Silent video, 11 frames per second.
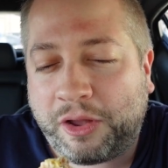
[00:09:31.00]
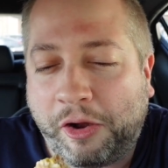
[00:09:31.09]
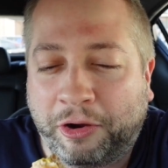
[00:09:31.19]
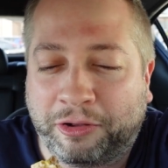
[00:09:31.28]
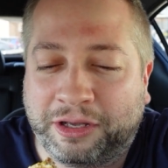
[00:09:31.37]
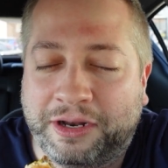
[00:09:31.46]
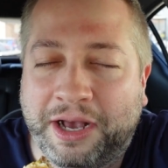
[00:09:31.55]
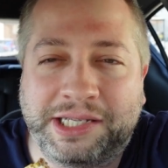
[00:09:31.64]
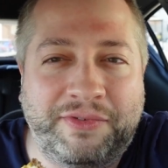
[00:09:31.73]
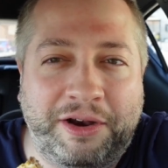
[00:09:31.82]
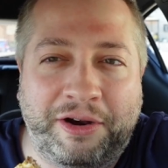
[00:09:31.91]
Early
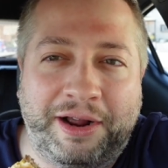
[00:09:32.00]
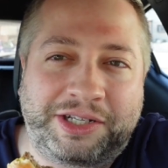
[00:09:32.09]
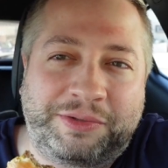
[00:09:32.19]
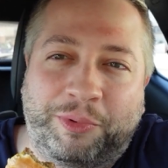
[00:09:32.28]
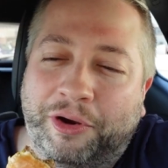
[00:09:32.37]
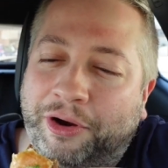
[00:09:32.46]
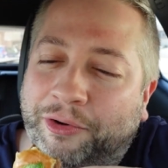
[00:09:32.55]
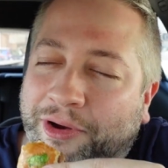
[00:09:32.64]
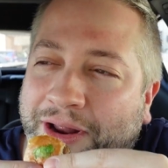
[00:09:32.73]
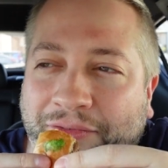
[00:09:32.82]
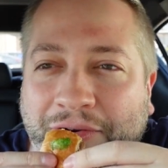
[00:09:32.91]
days of Internet Explorer or
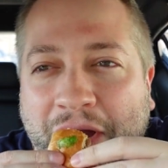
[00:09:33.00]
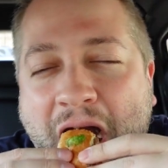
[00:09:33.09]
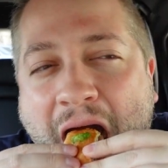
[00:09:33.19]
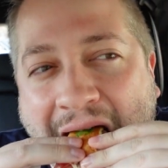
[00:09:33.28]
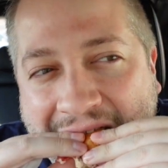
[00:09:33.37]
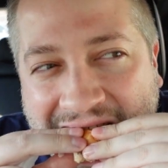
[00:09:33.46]
whatever, right?